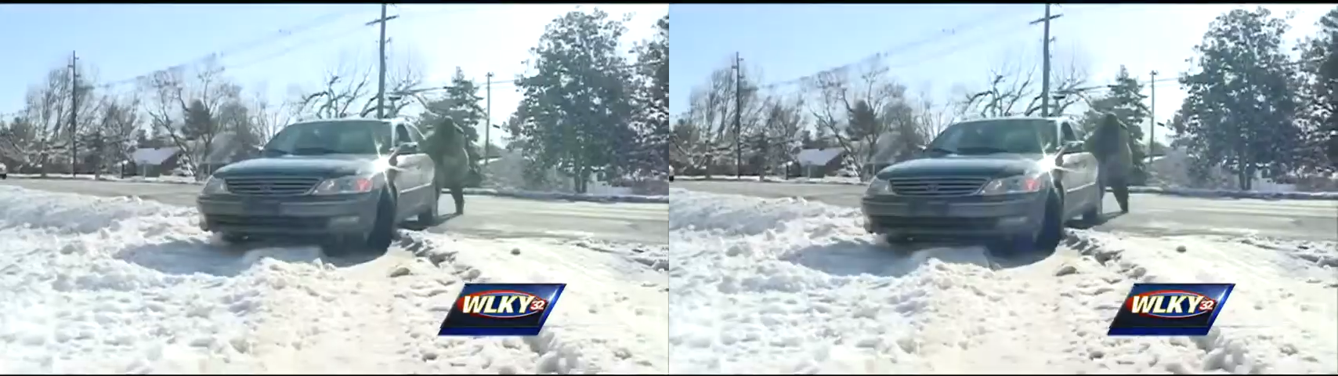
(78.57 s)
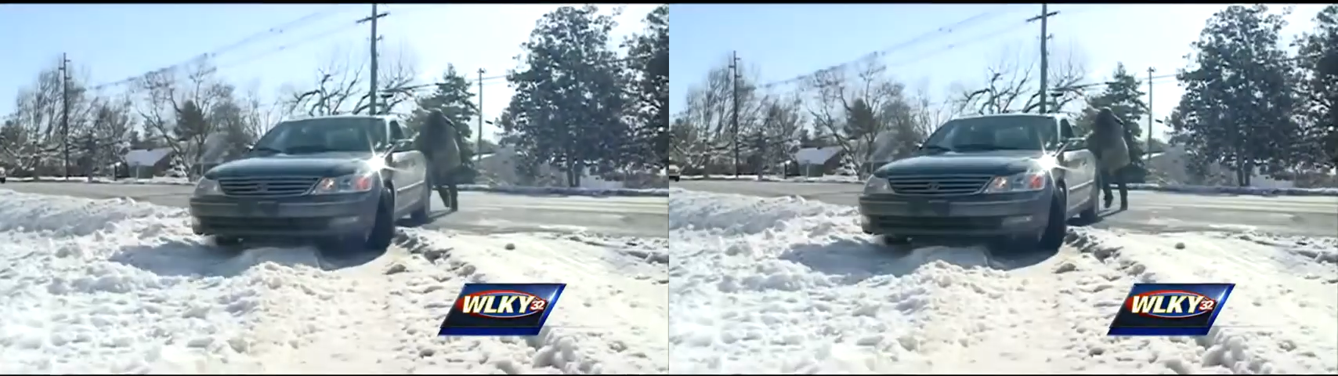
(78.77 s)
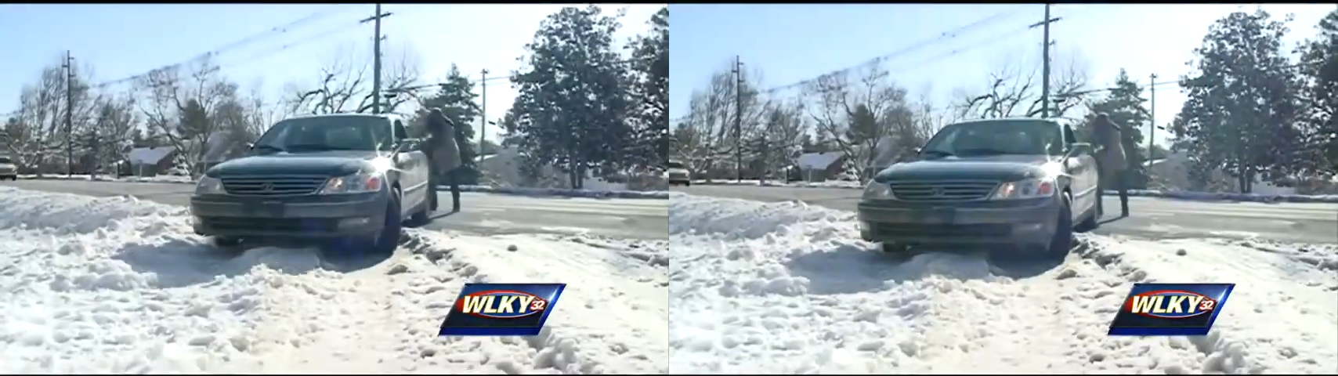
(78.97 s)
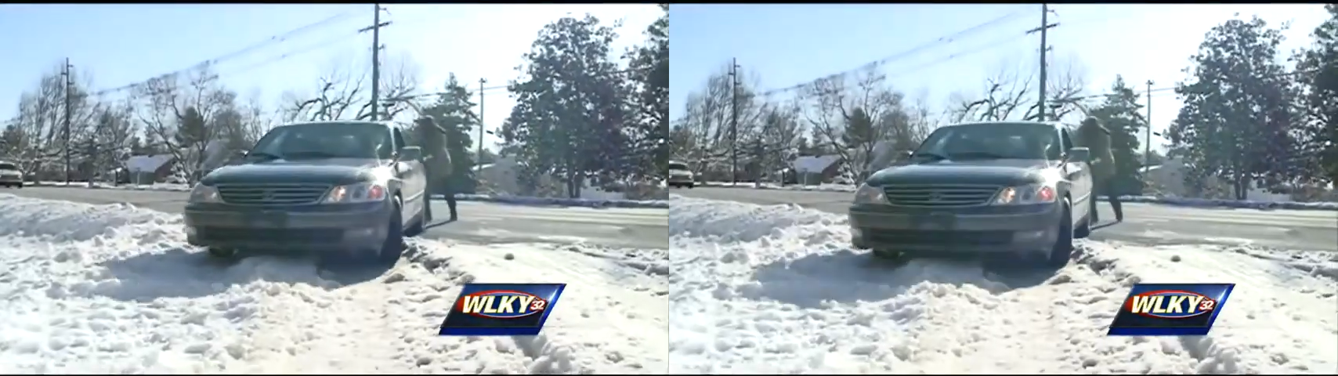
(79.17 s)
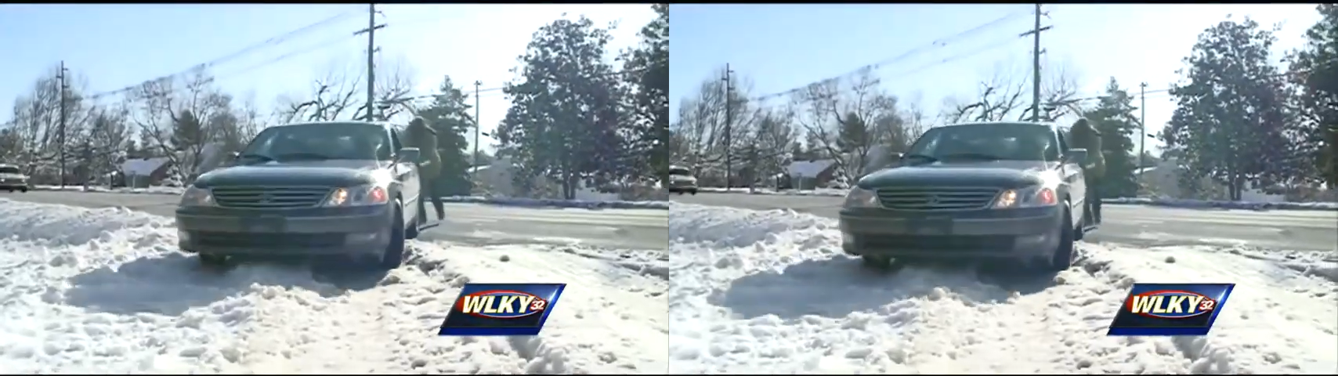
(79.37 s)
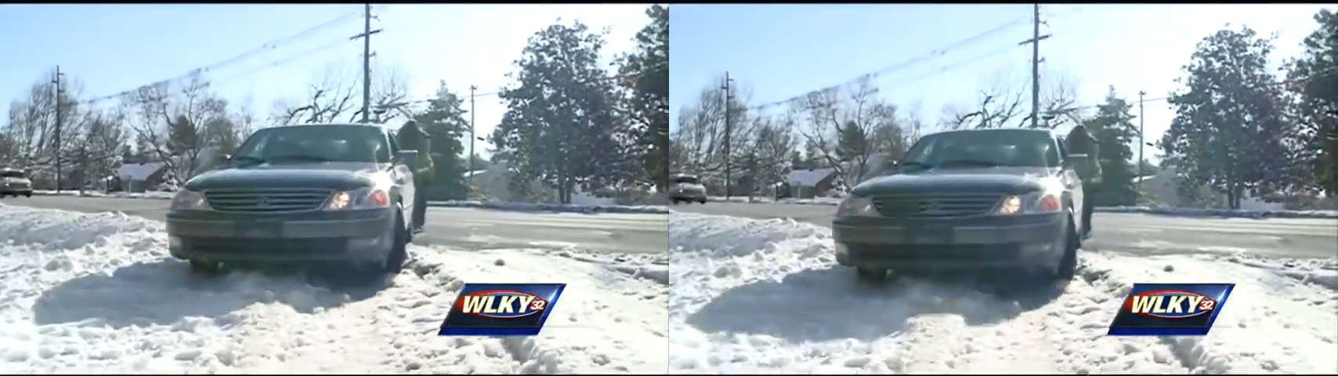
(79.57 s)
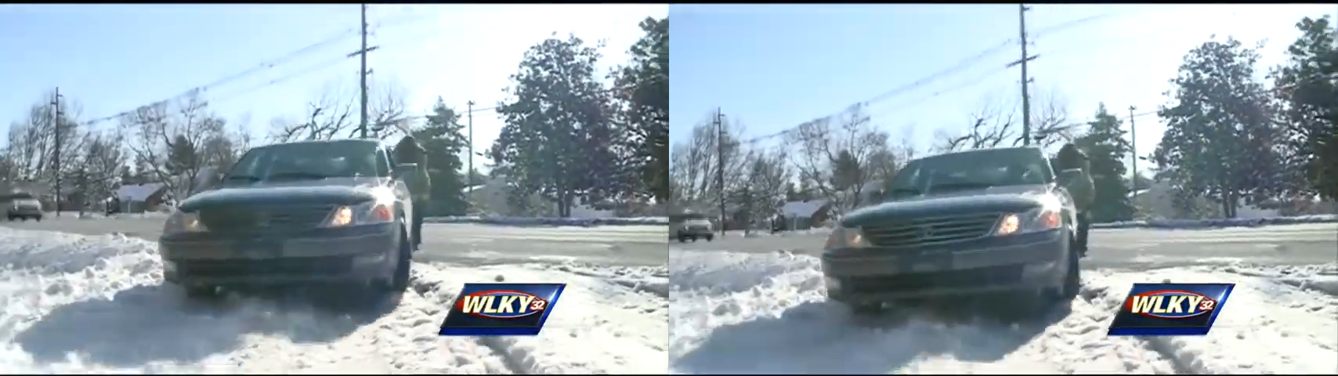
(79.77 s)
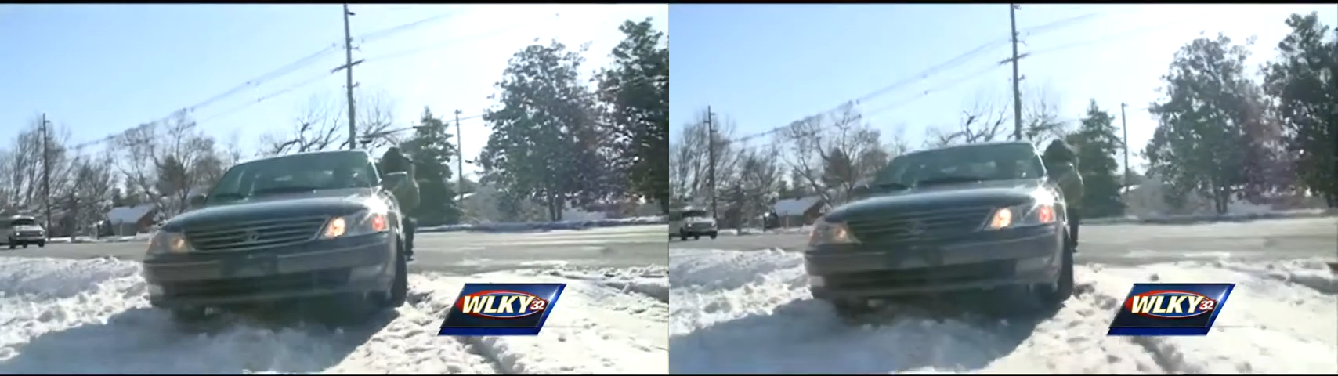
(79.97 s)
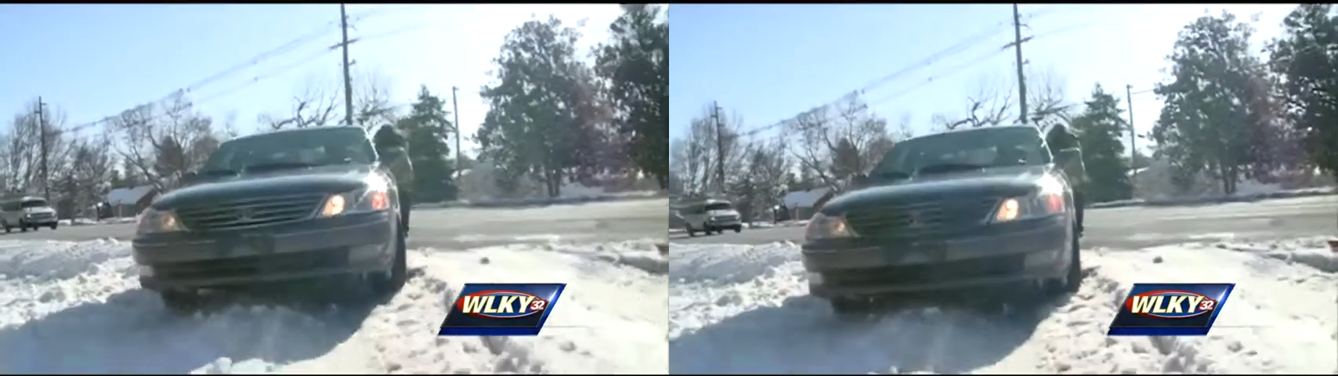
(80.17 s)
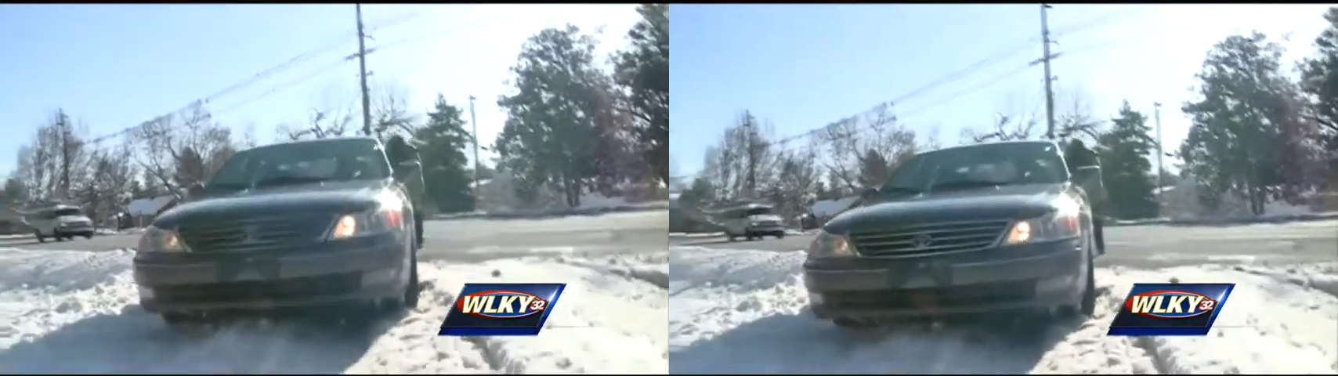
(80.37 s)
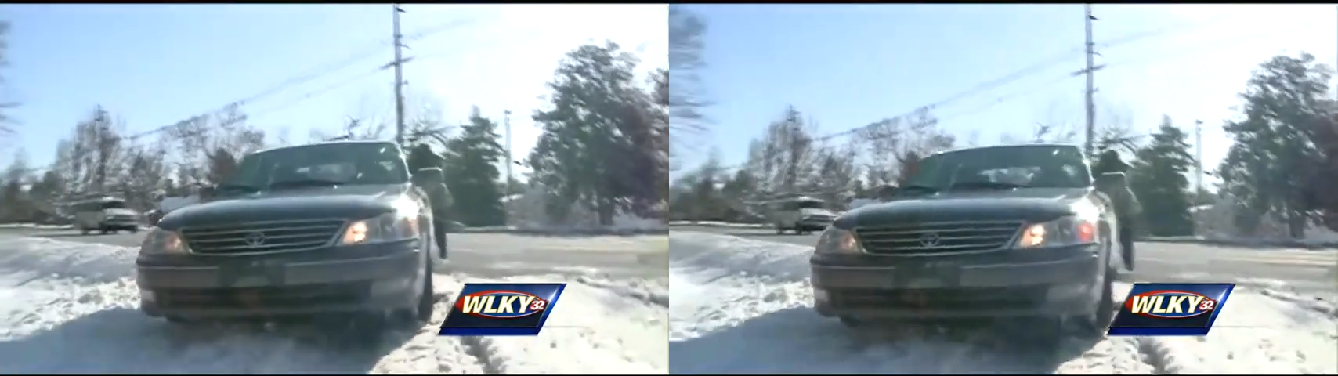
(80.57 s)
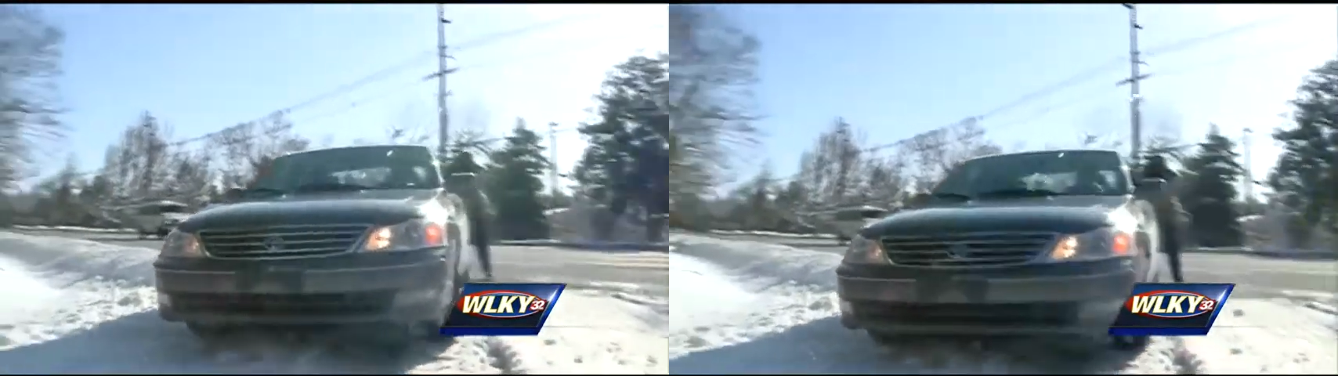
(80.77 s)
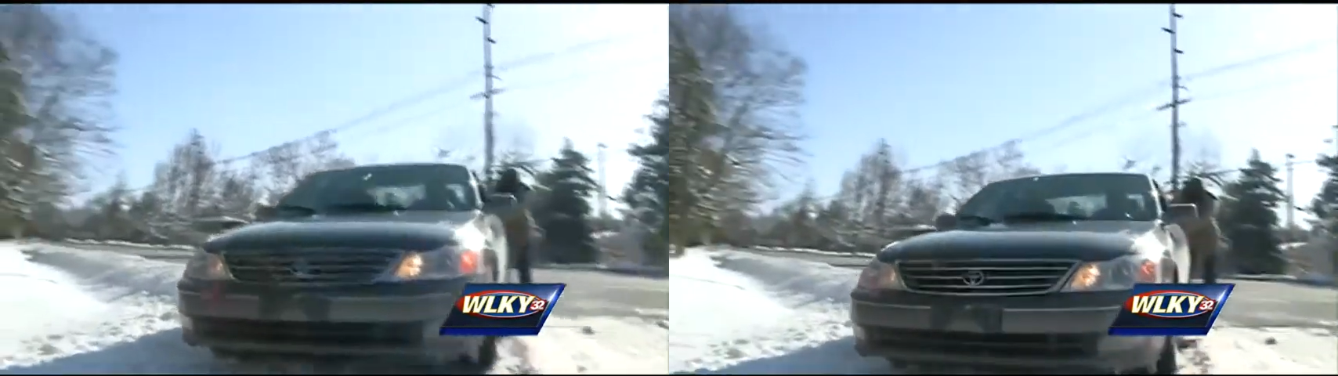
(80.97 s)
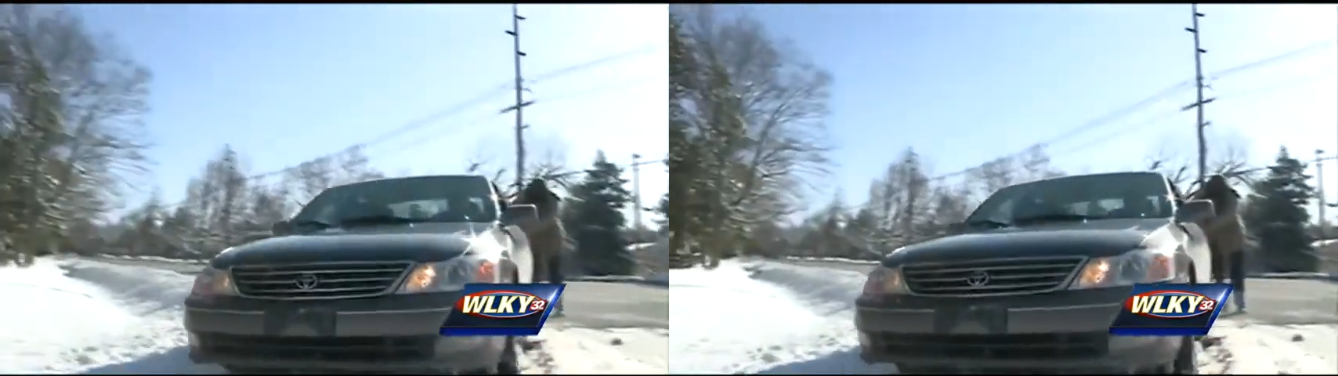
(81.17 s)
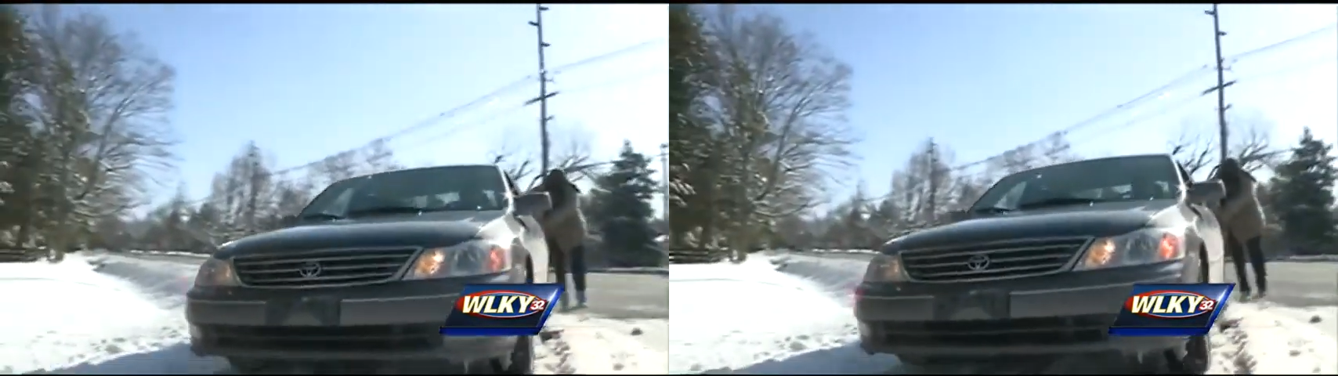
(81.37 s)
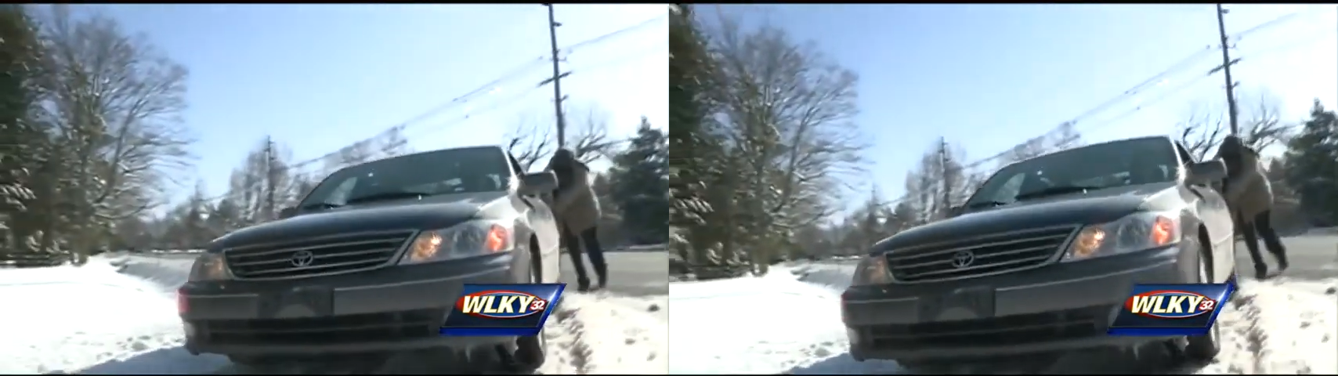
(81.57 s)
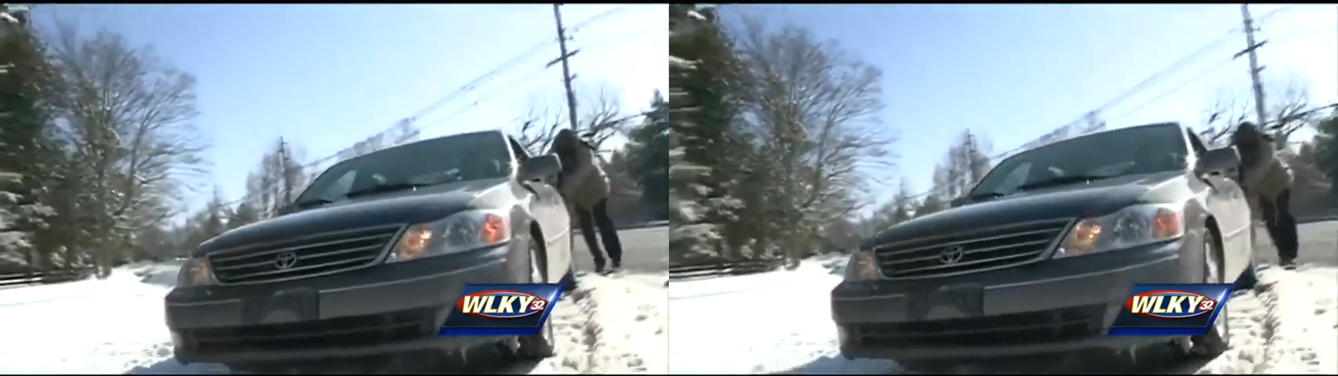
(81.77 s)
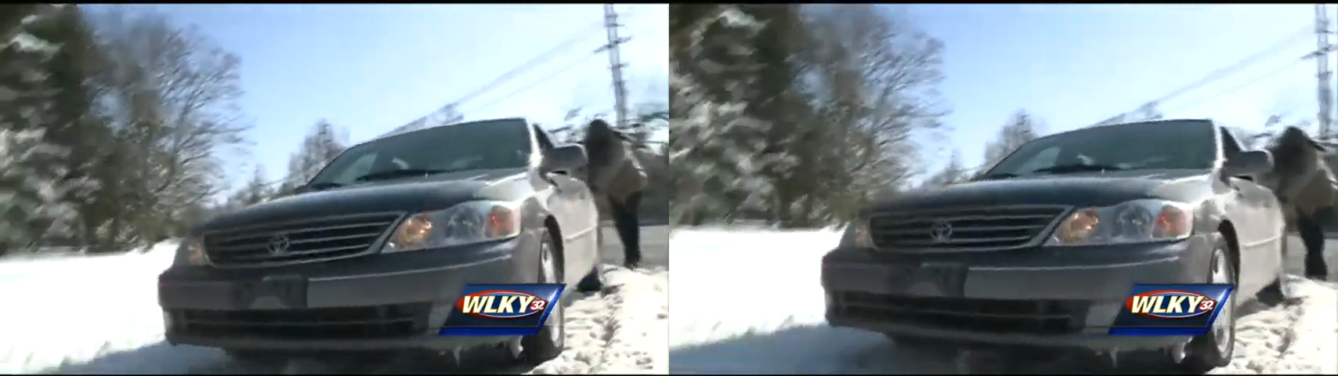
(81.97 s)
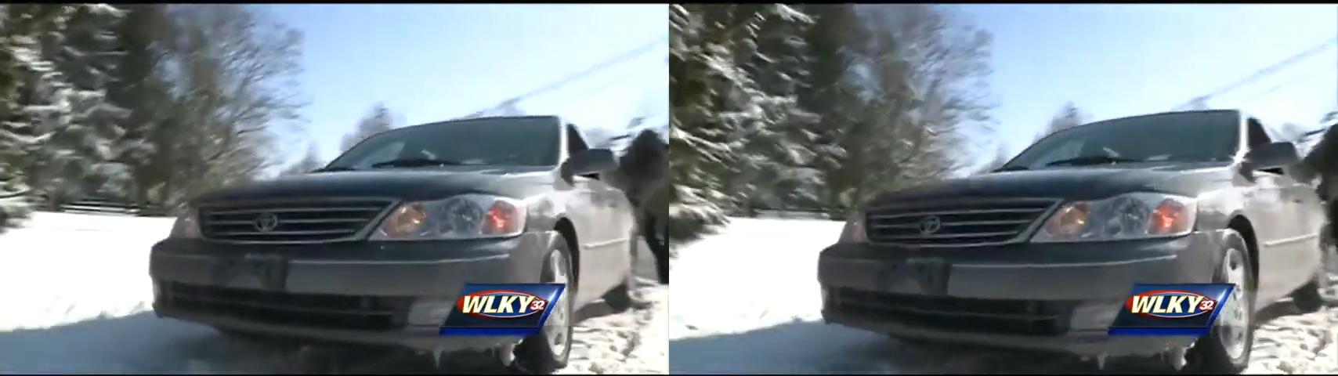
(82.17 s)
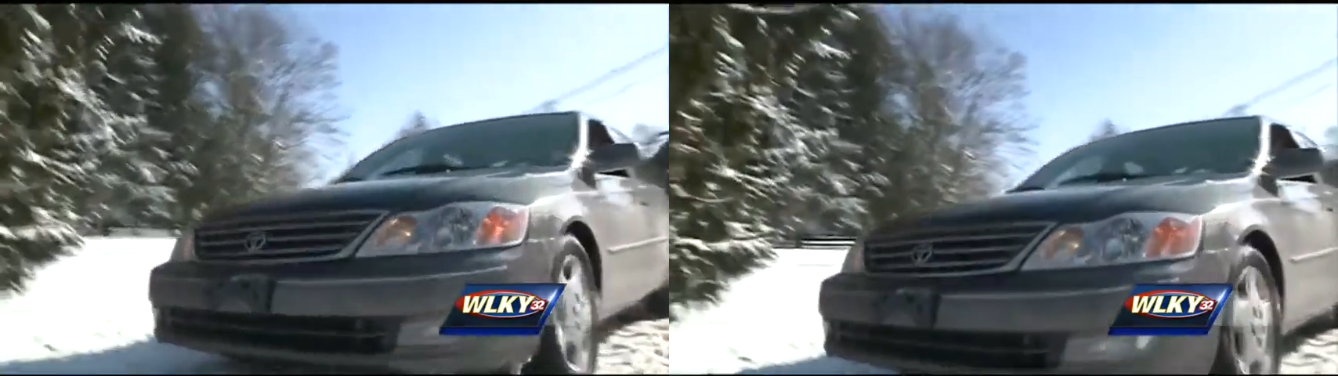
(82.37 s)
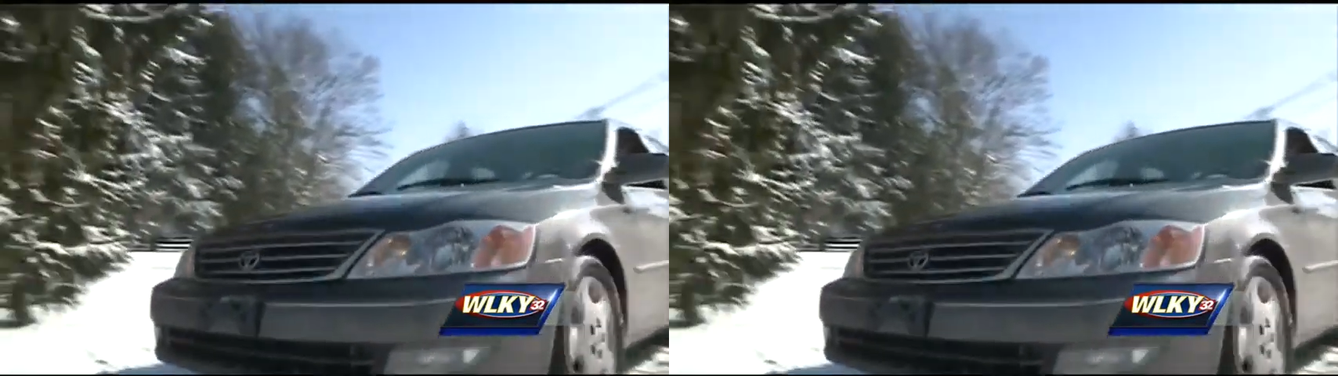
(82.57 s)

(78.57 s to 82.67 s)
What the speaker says: [unreadable: no face in view]